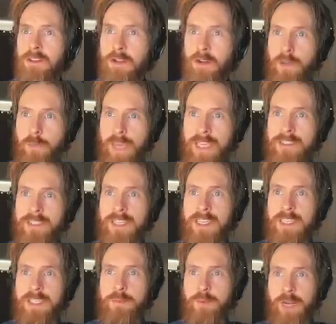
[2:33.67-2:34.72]
learn the
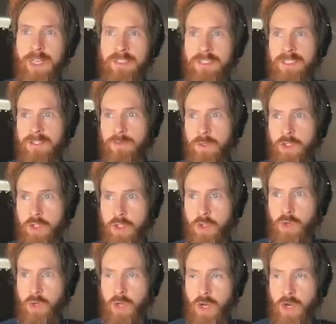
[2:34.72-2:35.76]
basics, practice what
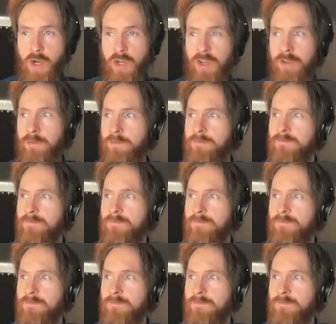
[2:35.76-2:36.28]
you learned.